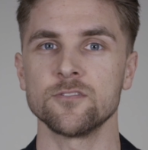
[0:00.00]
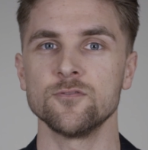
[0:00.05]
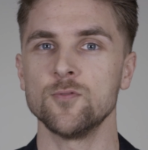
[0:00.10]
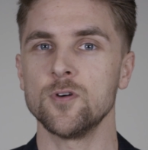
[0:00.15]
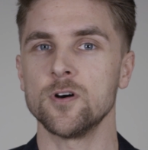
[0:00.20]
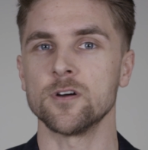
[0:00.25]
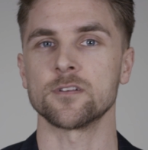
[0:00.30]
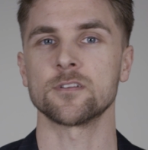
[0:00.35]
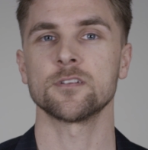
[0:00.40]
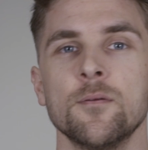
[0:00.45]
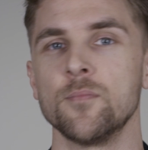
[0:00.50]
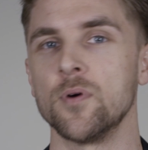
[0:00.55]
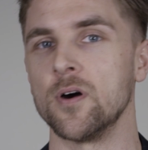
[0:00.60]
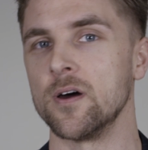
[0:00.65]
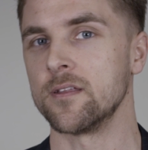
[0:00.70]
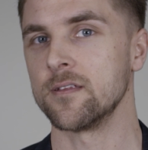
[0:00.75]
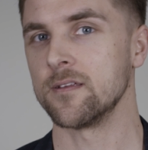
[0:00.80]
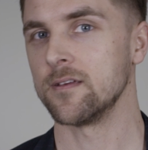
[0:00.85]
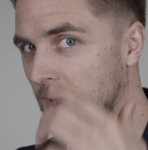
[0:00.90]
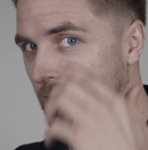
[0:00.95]
you want.
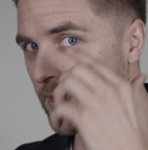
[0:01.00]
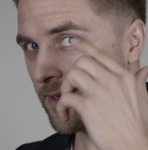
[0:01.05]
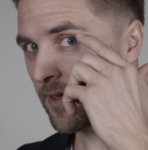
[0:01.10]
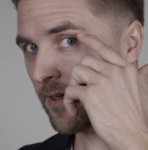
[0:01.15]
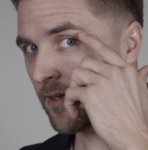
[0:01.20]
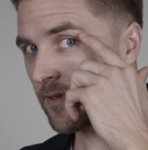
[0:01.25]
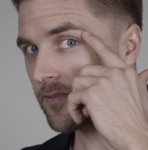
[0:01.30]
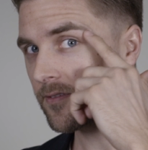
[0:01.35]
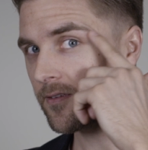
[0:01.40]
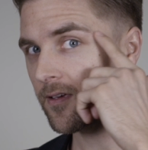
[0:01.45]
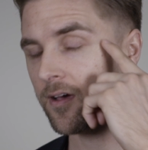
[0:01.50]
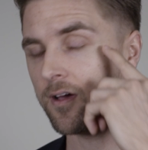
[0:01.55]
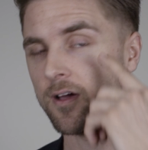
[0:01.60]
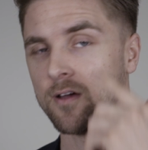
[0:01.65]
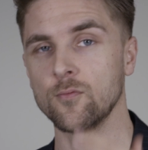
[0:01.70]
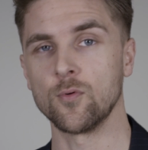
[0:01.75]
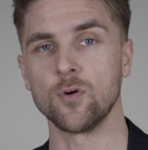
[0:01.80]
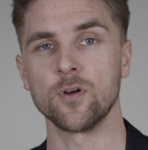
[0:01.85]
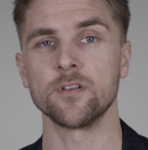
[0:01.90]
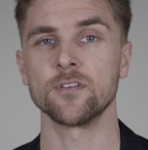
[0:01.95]
But in my case,
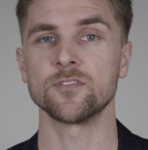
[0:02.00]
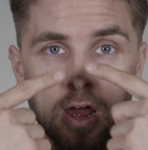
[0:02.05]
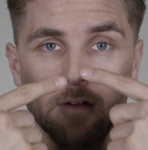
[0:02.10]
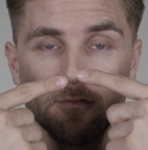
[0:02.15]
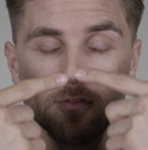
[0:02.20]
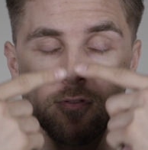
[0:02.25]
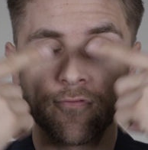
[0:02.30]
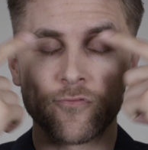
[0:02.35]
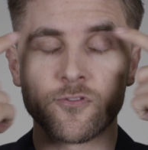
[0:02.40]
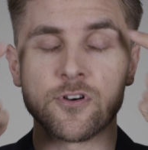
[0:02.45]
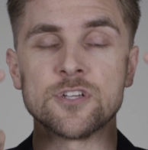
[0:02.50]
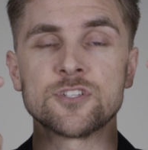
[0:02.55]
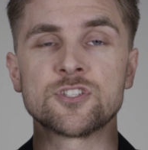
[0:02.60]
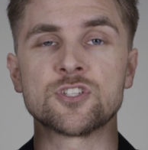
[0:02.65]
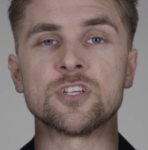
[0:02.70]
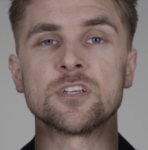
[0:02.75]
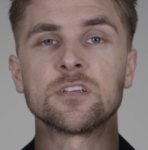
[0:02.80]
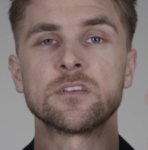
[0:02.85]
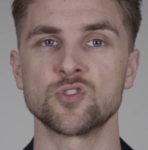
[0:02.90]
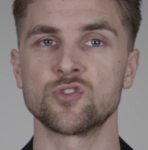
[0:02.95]
I wanted a
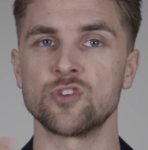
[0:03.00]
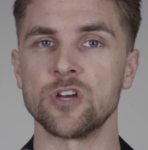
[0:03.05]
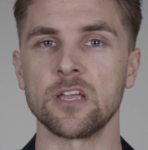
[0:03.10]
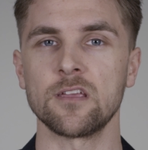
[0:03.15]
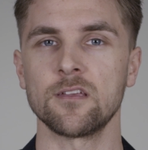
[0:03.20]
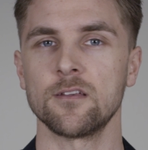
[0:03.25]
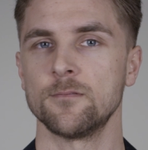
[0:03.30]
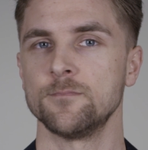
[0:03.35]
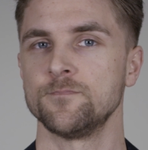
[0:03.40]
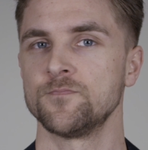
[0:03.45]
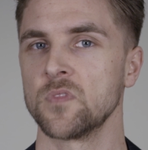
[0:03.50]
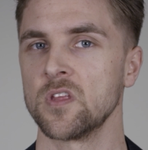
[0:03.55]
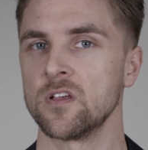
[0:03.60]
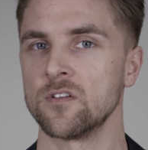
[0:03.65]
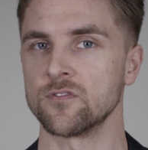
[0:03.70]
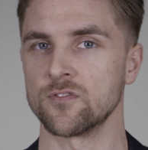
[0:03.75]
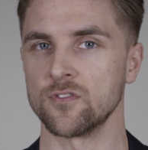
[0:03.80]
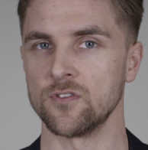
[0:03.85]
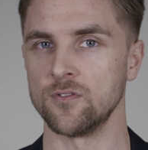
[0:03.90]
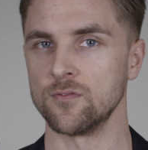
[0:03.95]
refreshing trick,
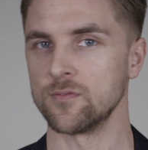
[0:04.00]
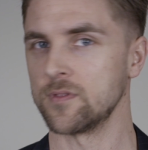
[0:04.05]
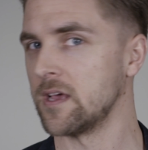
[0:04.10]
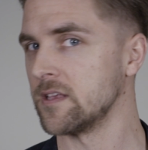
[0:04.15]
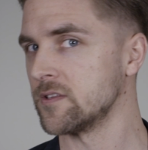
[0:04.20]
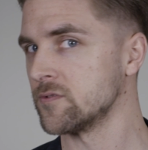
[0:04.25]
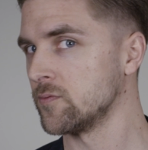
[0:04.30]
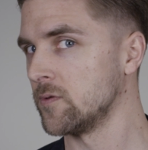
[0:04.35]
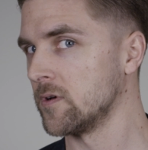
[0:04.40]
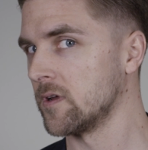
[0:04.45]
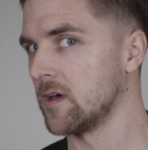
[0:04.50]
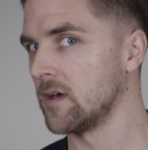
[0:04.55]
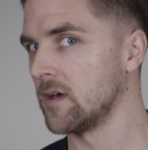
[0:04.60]
so that's what